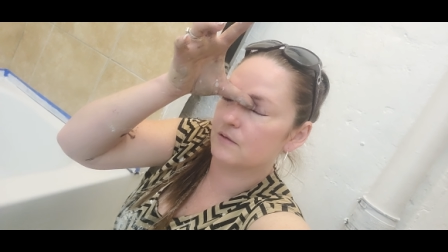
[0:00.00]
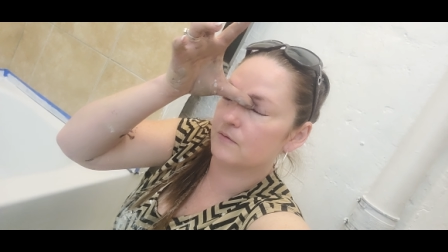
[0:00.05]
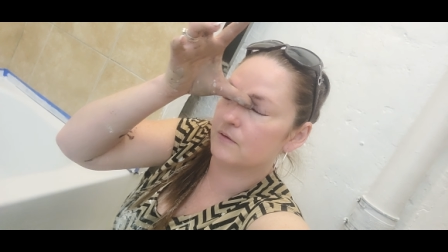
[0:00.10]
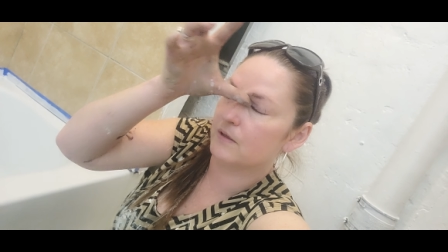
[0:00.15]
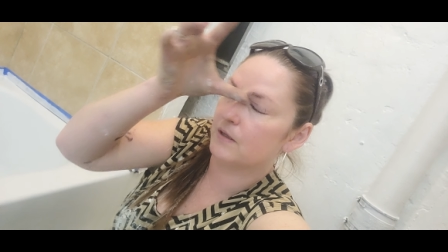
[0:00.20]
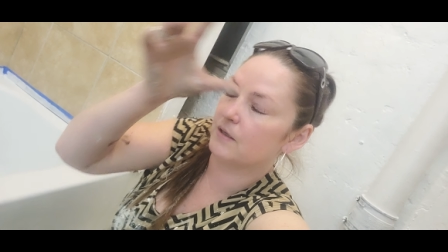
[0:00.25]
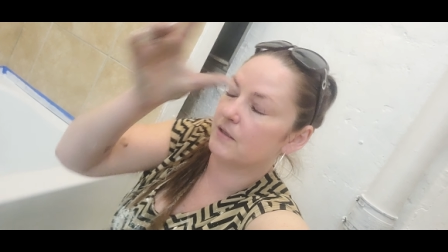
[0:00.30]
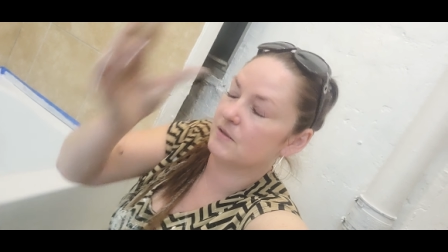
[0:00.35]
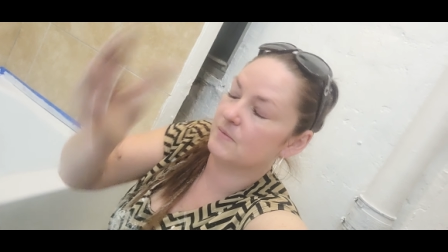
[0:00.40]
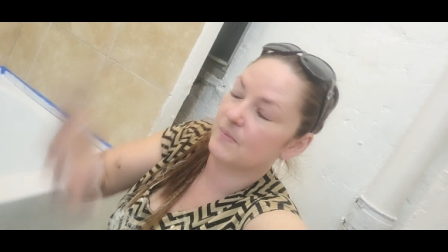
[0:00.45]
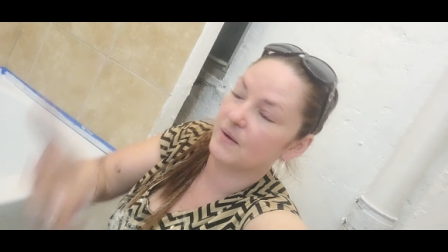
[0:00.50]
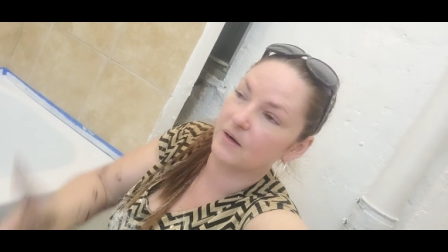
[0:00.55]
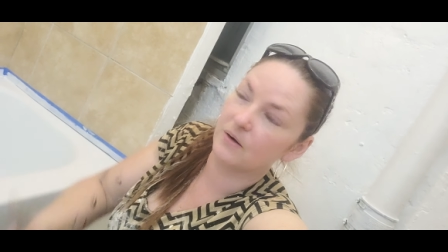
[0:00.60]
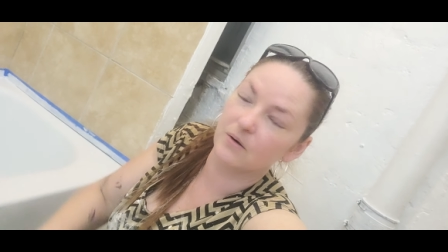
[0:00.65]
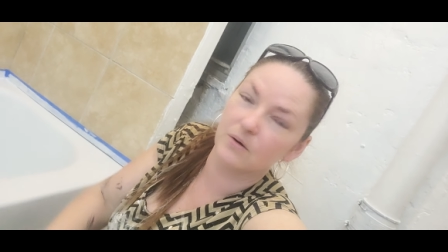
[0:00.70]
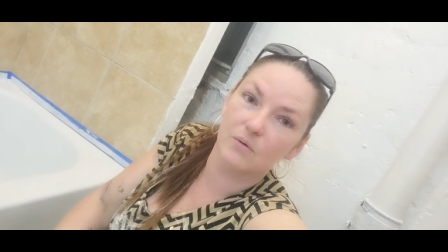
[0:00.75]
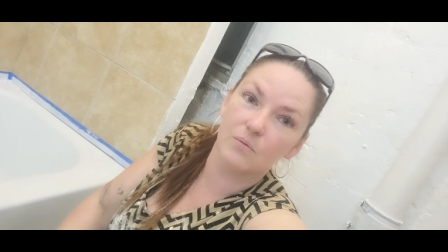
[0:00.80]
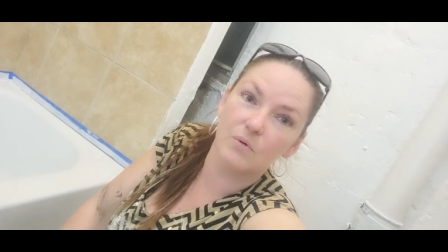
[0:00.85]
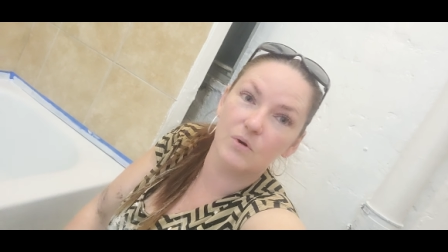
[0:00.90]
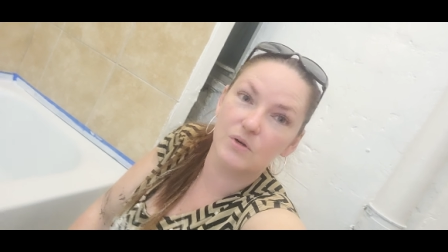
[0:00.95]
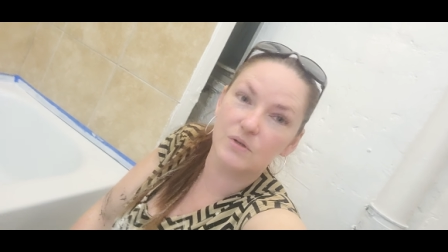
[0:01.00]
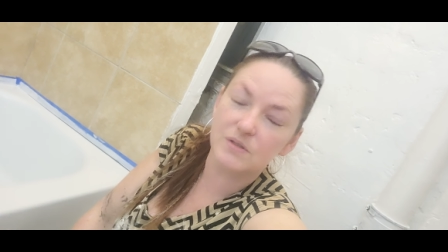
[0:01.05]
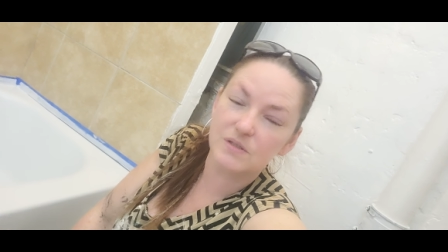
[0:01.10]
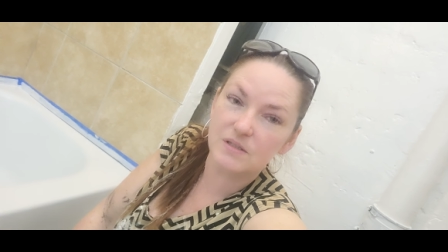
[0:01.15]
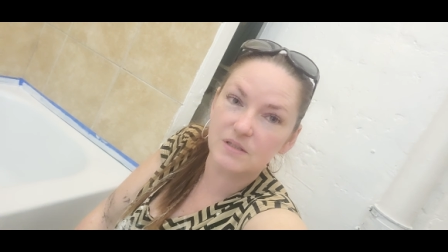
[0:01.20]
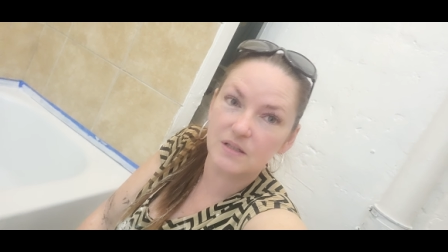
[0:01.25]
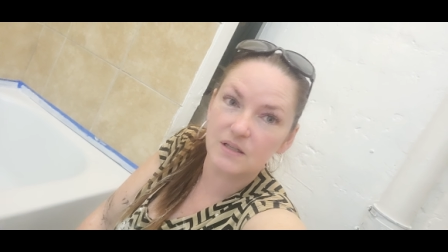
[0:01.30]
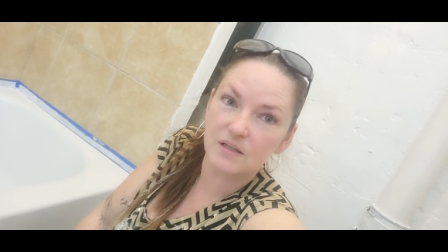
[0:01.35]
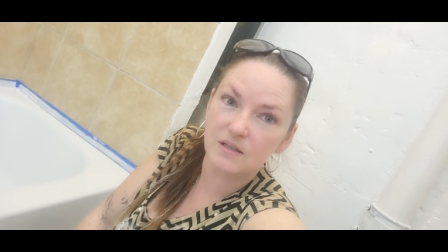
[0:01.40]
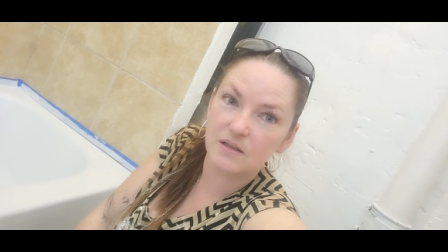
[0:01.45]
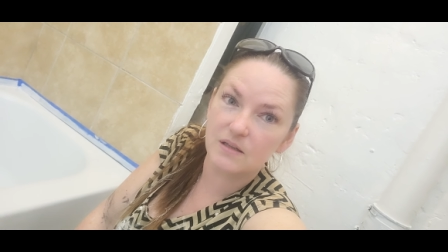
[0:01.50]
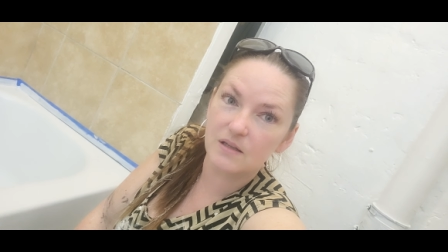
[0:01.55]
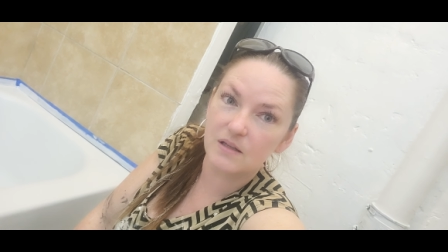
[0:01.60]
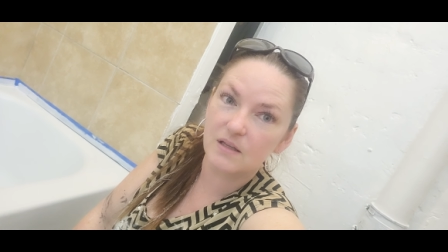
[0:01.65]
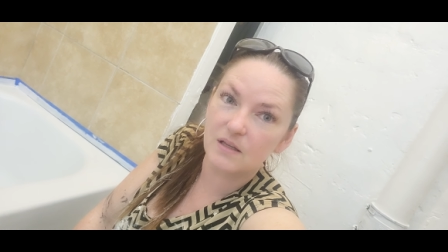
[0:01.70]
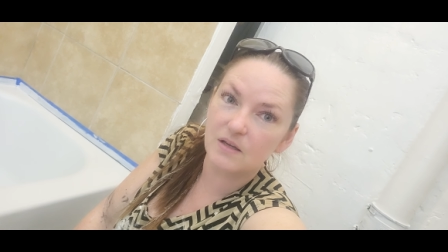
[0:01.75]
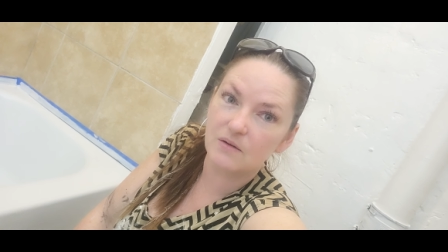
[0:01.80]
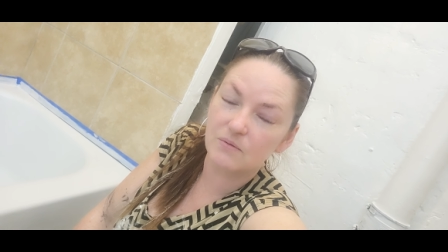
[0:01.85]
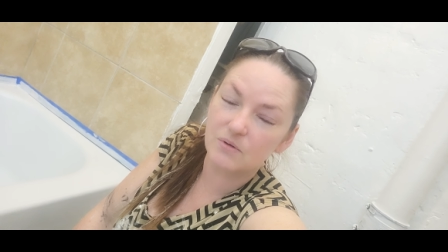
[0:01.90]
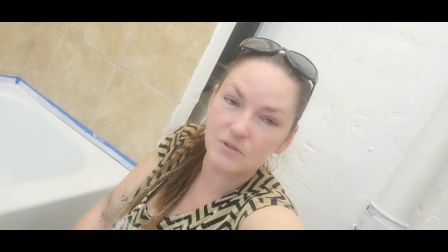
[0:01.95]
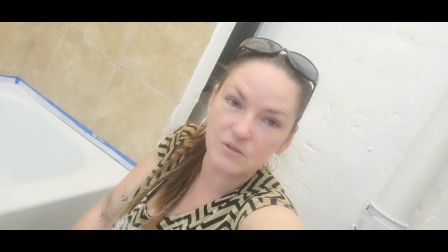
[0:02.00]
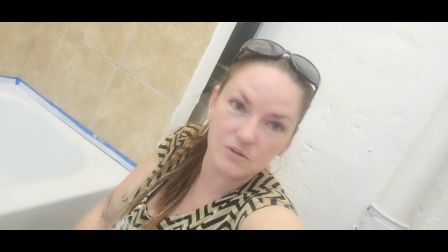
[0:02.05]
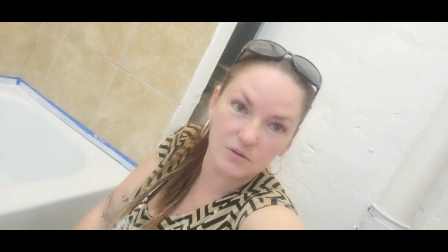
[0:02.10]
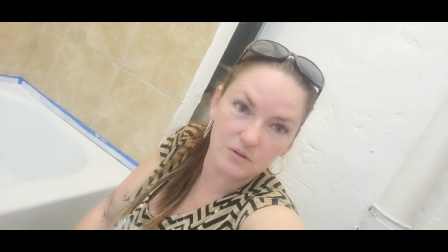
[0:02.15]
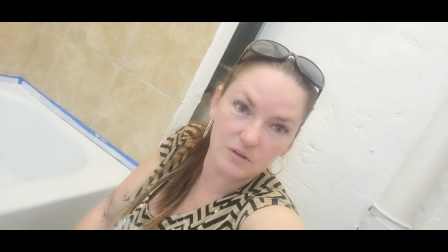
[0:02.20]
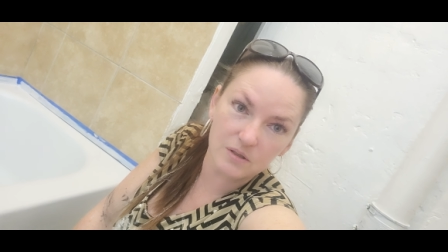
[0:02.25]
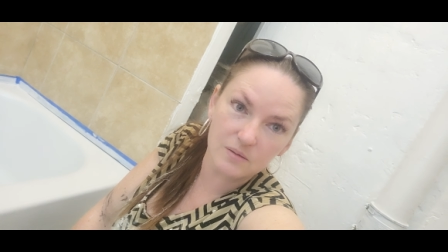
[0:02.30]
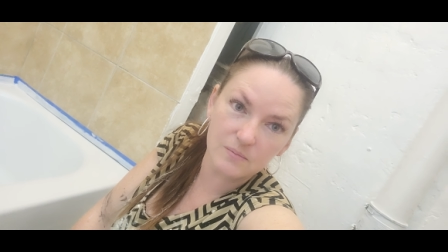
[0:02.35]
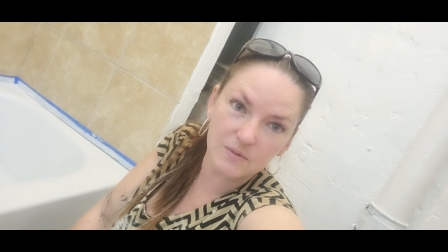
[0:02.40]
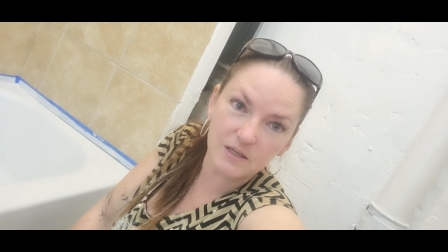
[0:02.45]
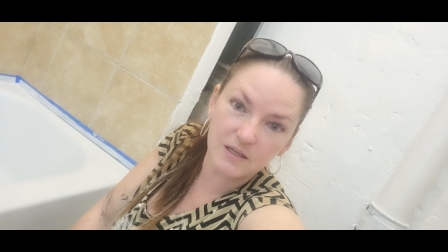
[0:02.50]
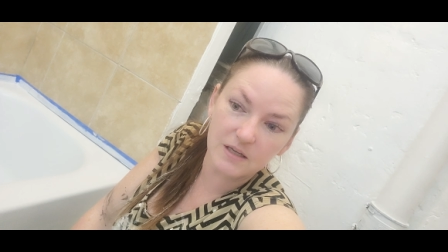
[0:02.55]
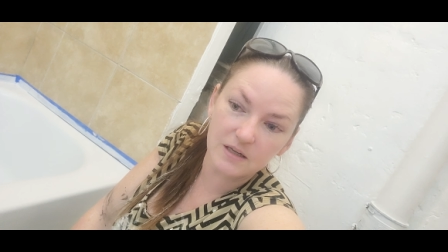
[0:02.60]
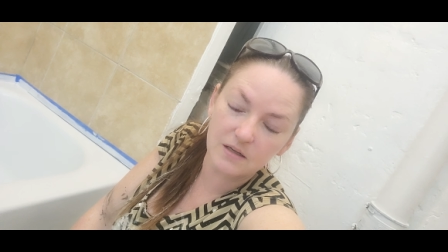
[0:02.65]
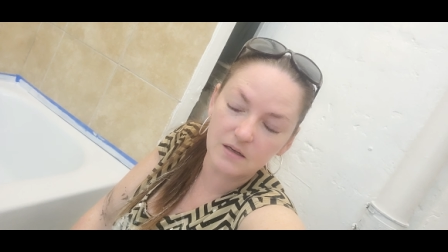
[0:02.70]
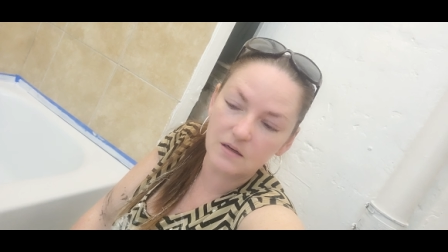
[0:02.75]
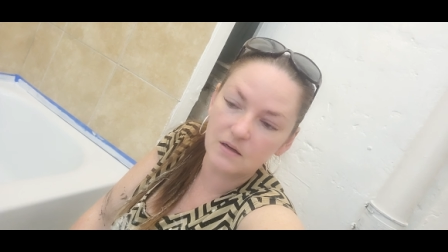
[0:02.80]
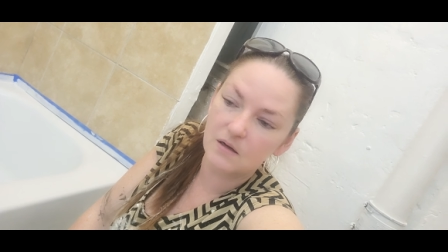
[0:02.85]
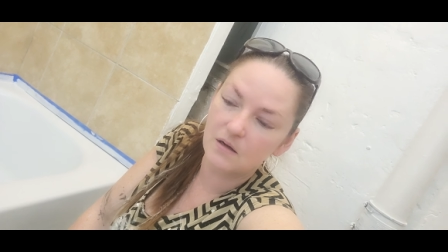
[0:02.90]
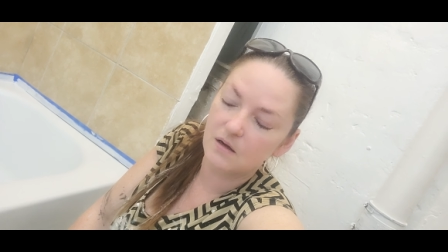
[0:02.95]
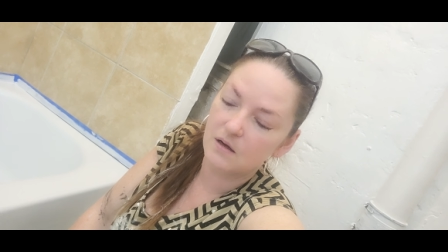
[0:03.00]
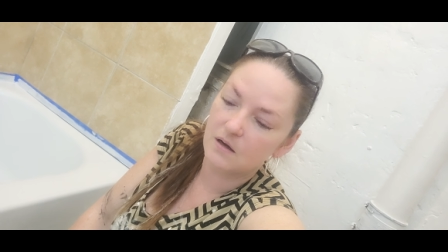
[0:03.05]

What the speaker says: If I think it's better or worse than the Rust-Oleum kit.